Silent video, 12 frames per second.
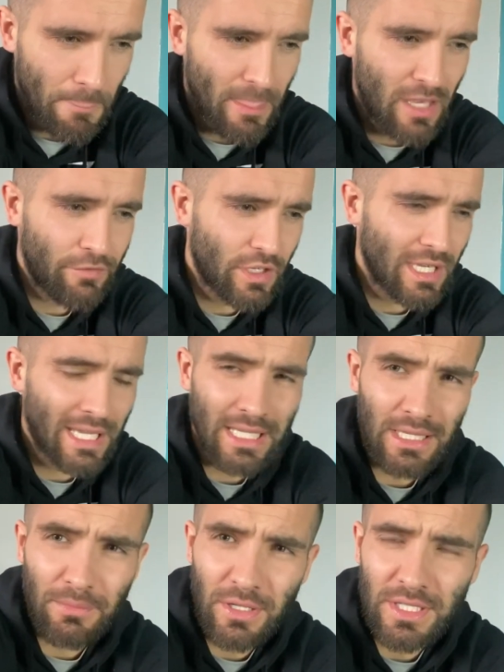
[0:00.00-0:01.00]
If you can get in
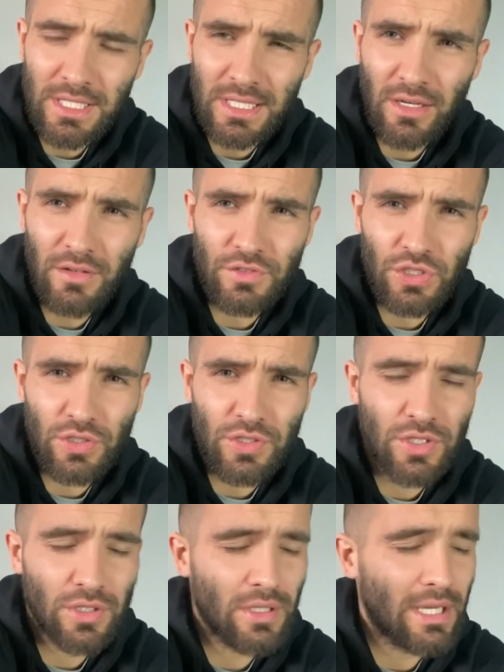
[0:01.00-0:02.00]
the mindset of
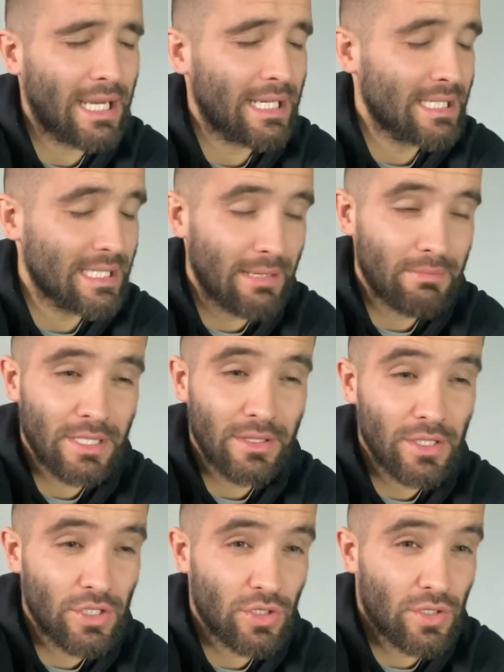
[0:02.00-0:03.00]
just accepting
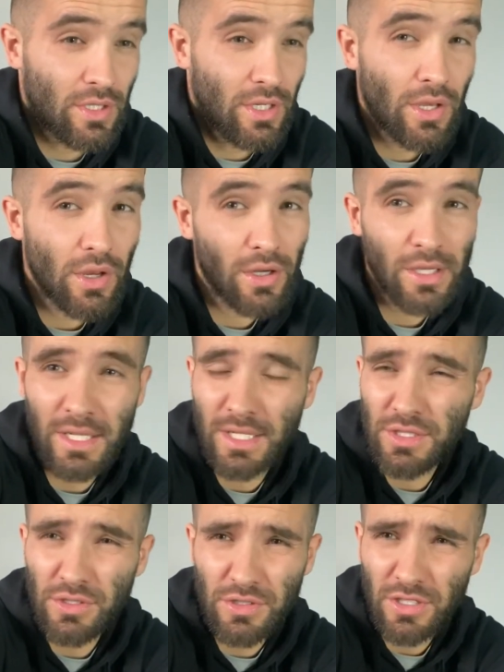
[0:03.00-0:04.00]
it's just a night and it's
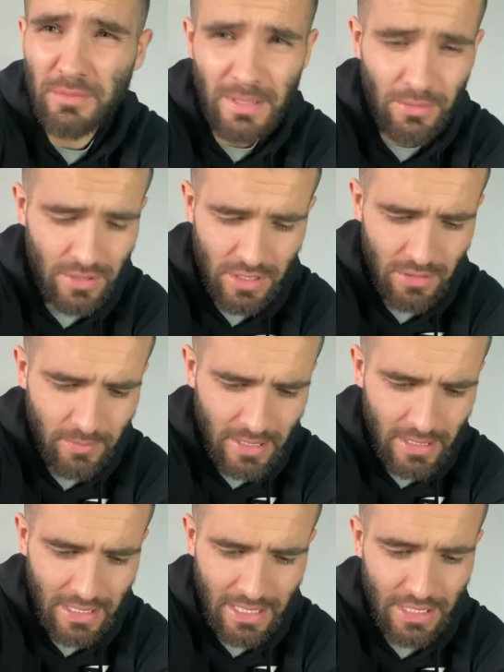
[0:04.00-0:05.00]
just going to be what it's going to
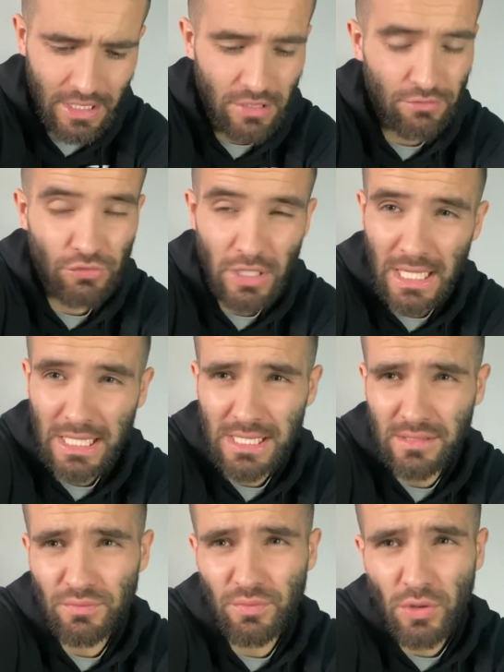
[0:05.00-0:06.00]
be, and you can relax
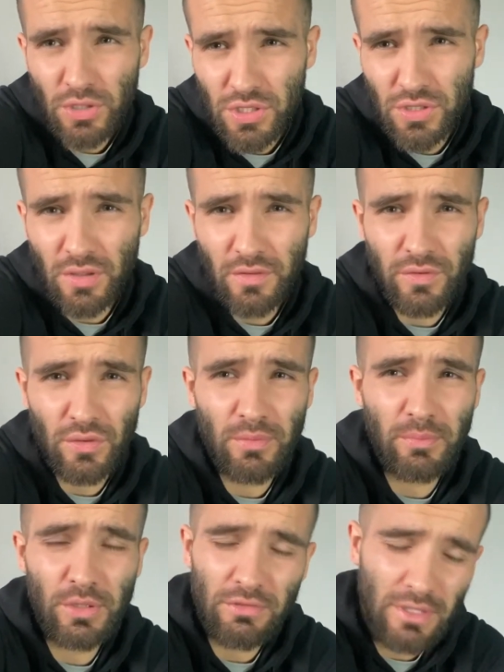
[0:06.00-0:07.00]
and watch stuff or
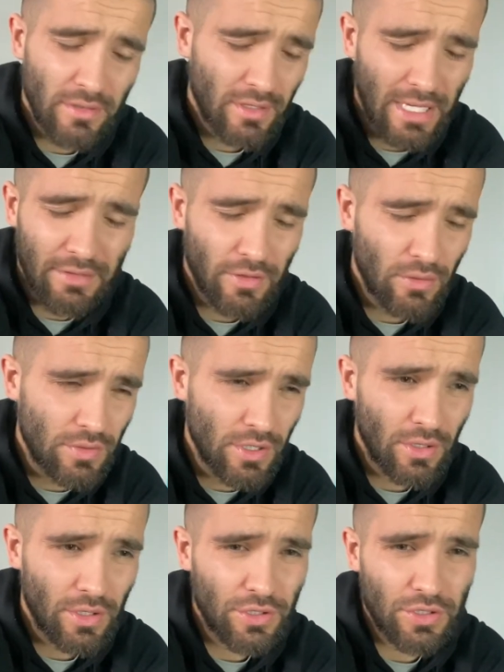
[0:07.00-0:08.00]
put your headphones
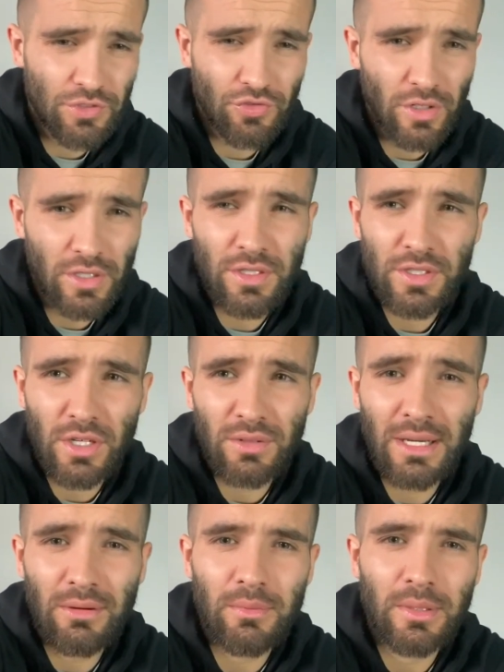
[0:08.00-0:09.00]
on and just try and zone
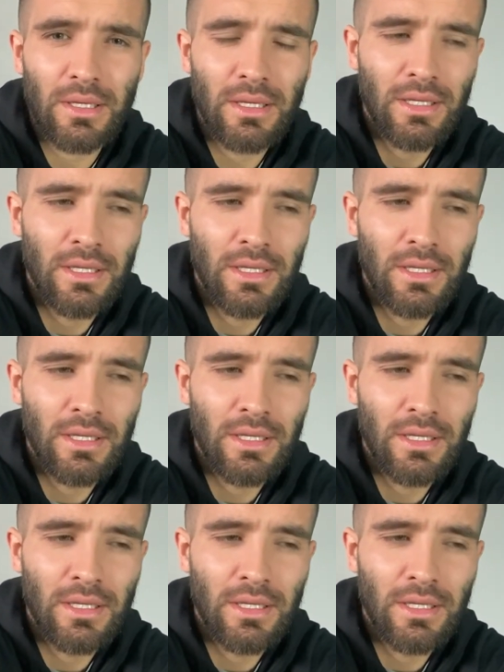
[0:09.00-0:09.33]
out a bit,